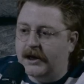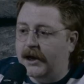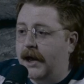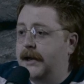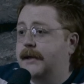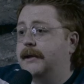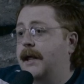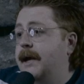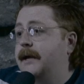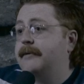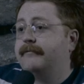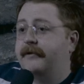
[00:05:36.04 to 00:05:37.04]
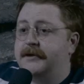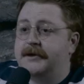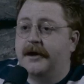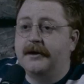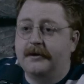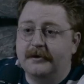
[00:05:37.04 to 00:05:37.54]
like, I didn't like him for
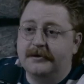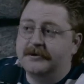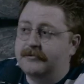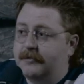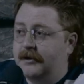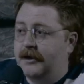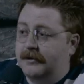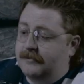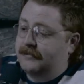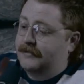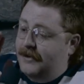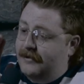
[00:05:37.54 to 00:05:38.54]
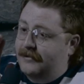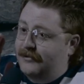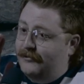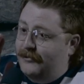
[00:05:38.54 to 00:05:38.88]
ten years, and we're like, neither did